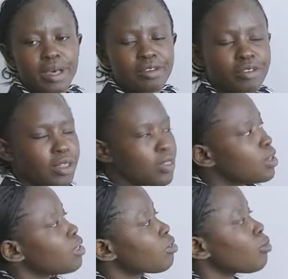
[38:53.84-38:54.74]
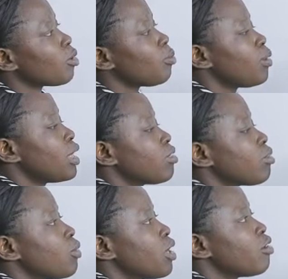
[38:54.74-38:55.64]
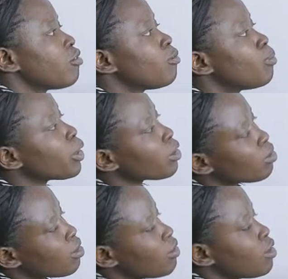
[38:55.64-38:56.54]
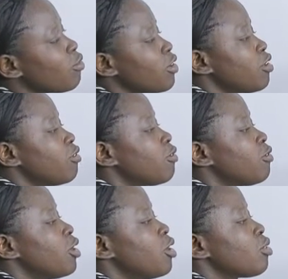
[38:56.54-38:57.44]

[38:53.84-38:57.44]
after the decimal place, we have 0.75,